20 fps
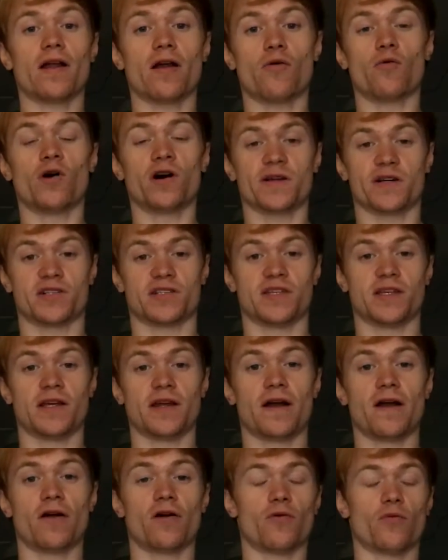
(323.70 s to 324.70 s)
that our water's in
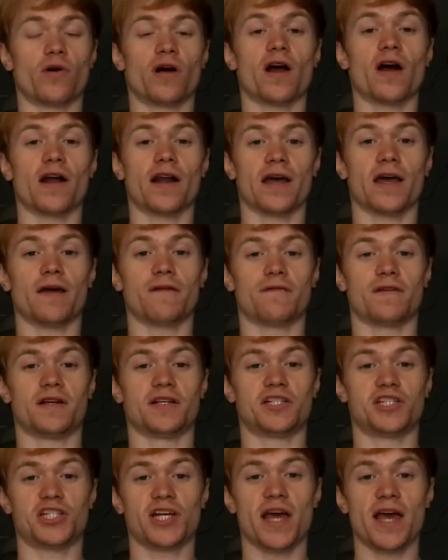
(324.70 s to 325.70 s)
here, we're gonna give it
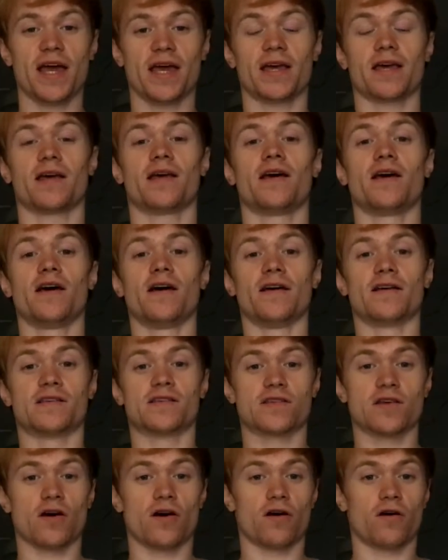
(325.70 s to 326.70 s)
a shake.
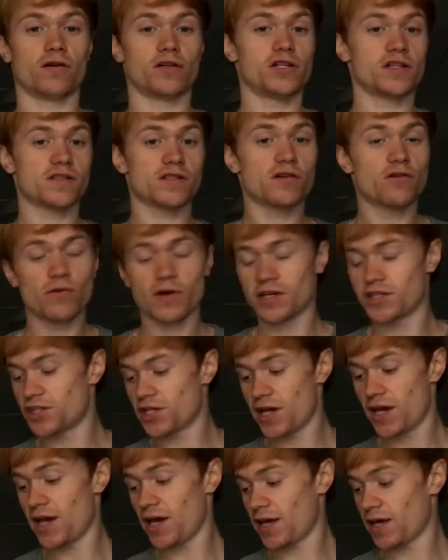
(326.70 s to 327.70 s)
So just a quick
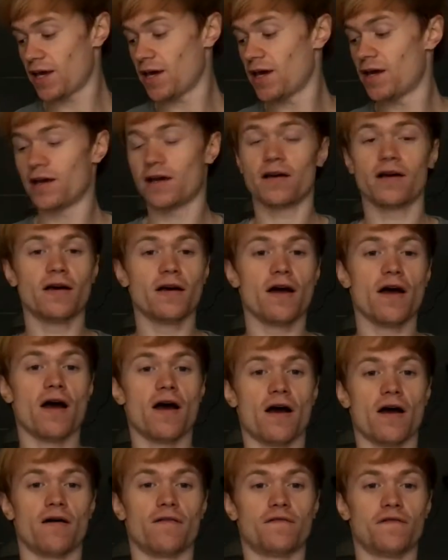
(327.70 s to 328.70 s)
shake, a
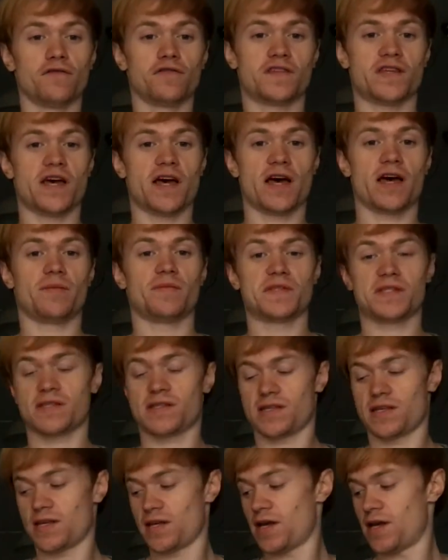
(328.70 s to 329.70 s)
few
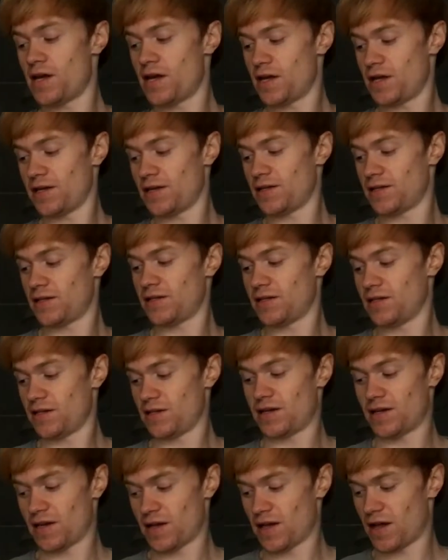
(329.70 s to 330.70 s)
times.
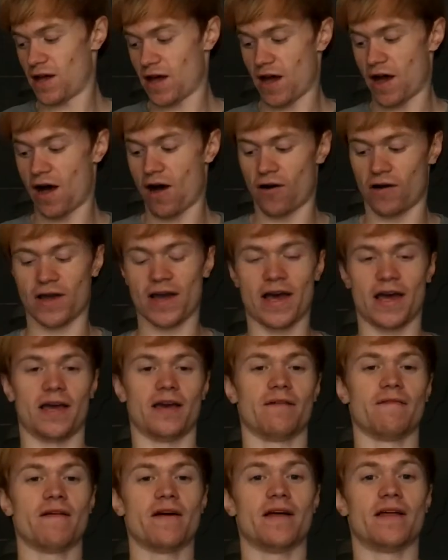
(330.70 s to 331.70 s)
Okay,
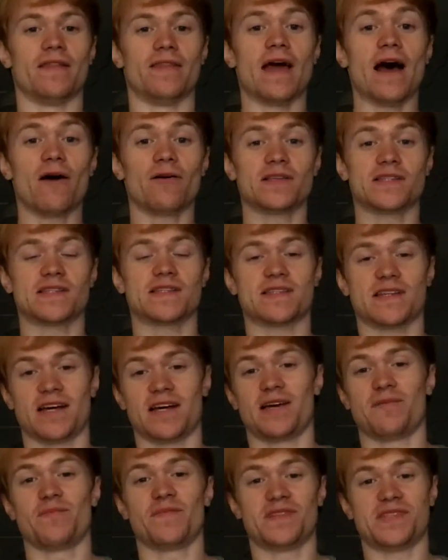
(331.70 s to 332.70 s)
now it's
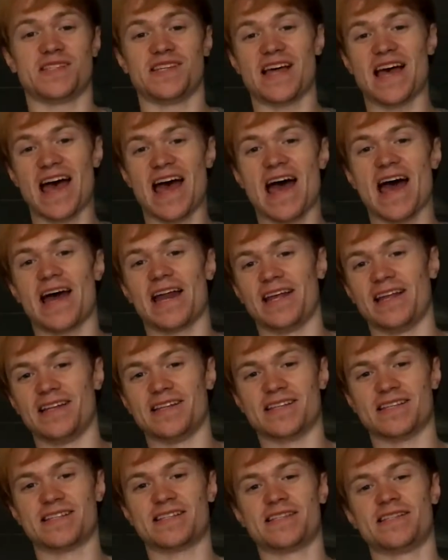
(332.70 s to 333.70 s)
time to add
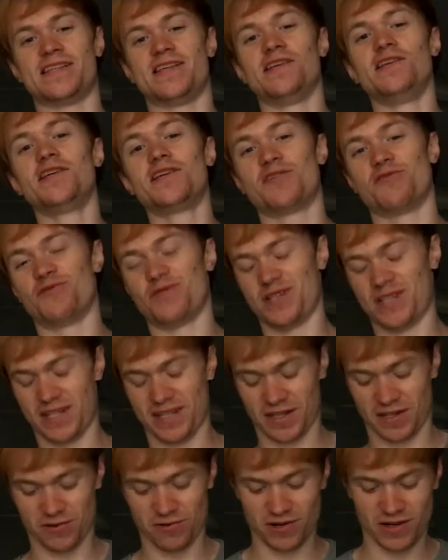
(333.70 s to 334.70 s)
in the secret
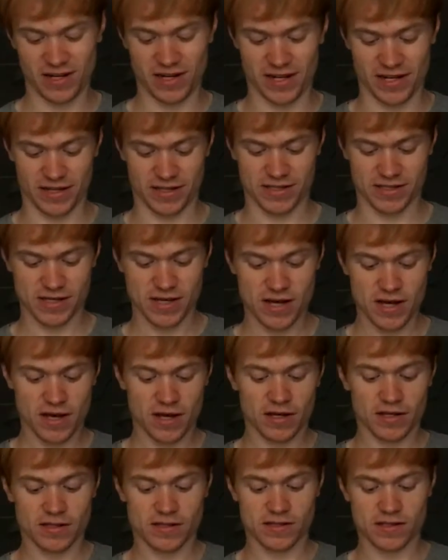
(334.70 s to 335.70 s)
ingredients.
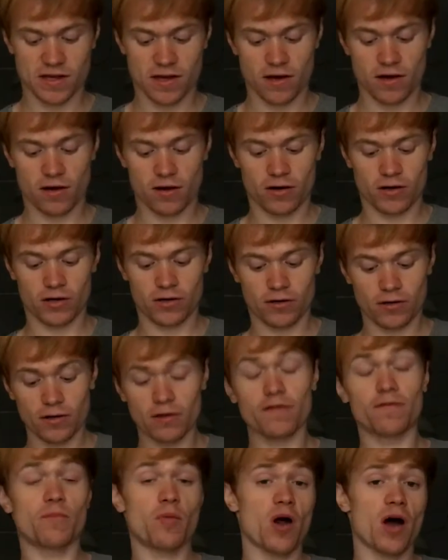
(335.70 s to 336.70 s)
So
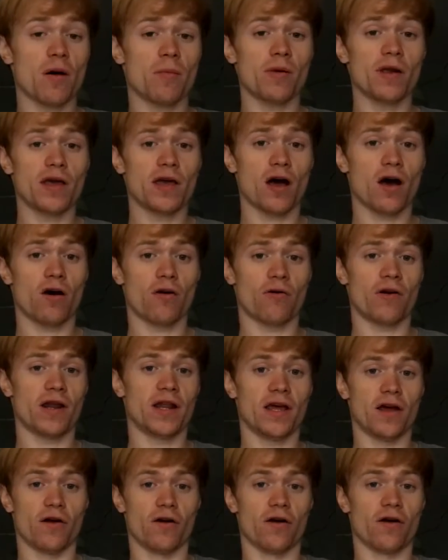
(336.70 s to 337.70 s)
you've probably
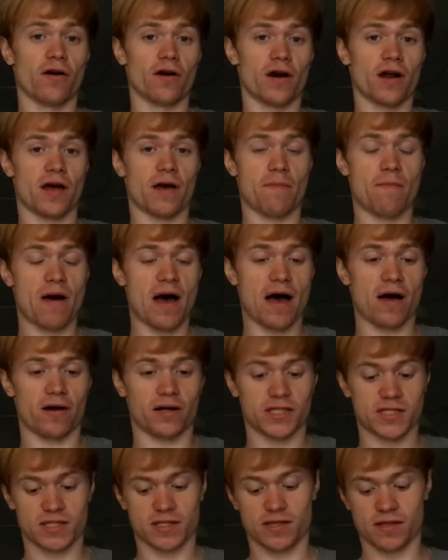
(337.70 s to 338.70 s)
already heard
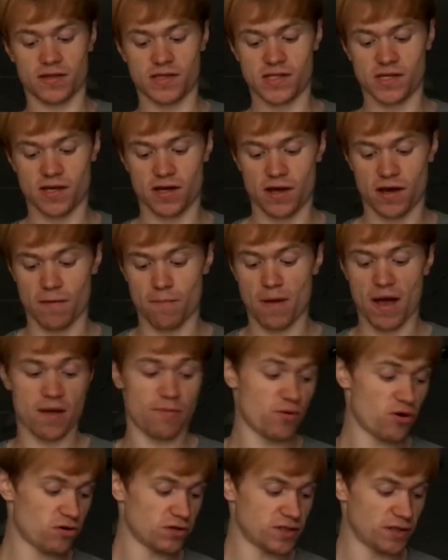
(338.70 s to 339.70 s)
about
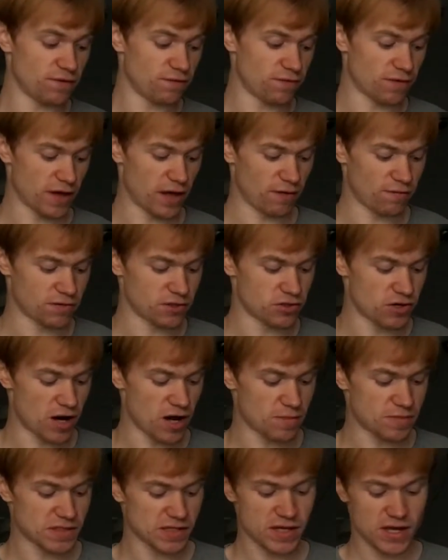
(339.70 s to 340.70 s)
my protein flavor
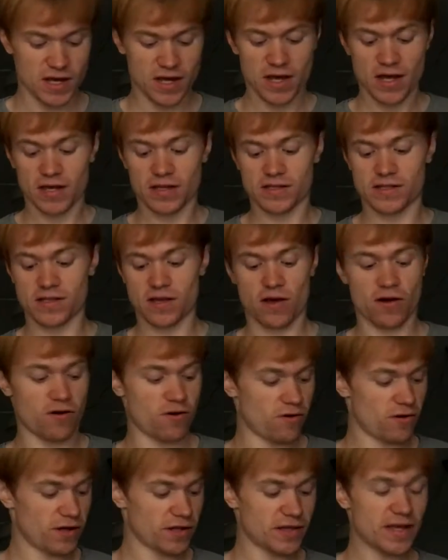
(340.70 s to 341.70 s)
drops.
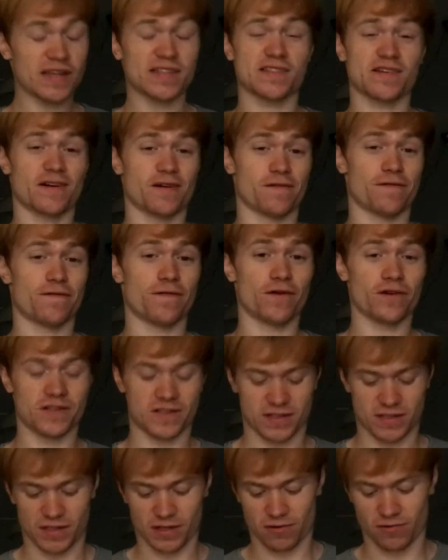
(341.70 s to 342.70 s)
So that's our
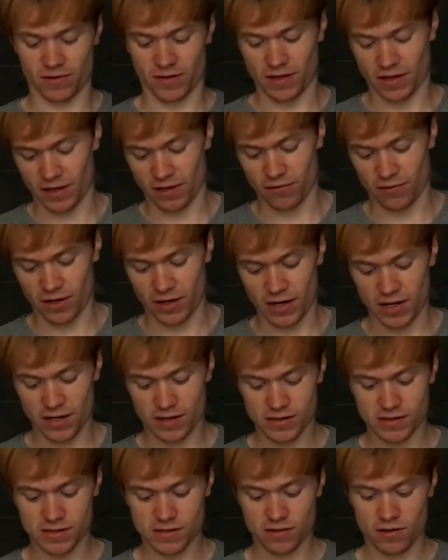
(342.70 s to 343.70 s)
first secret
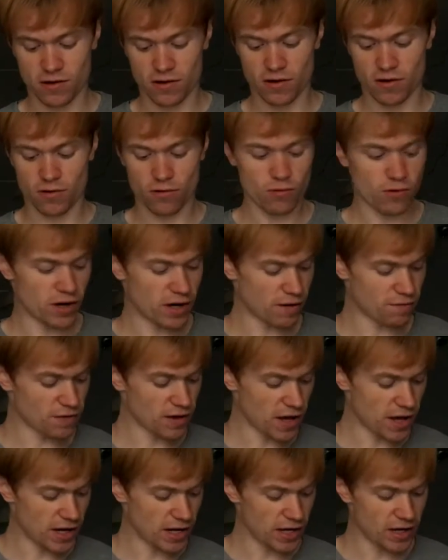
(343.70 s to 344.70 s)
ingredient. So what I've
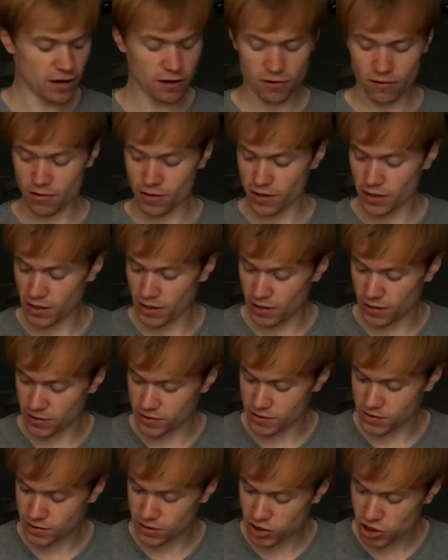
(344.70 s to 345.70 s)
got here
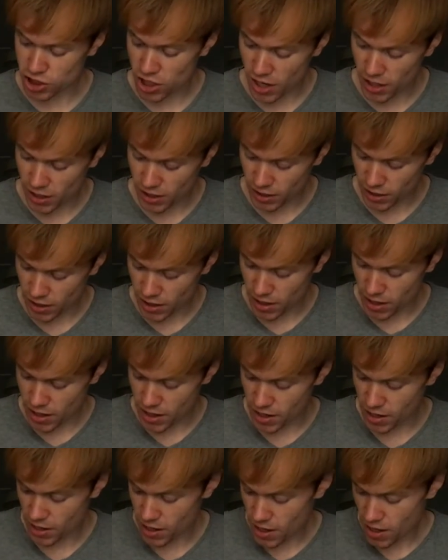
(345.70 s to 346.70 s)
is
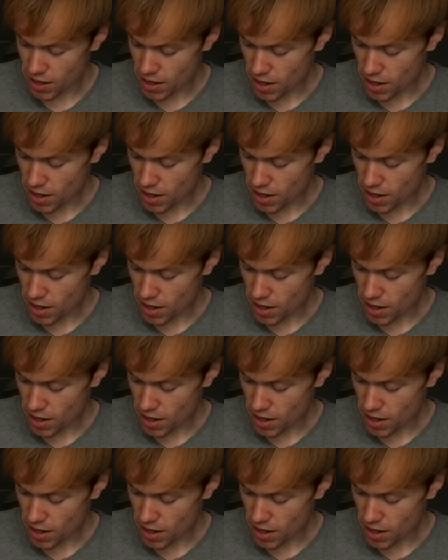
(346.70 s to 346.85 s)
chocolate,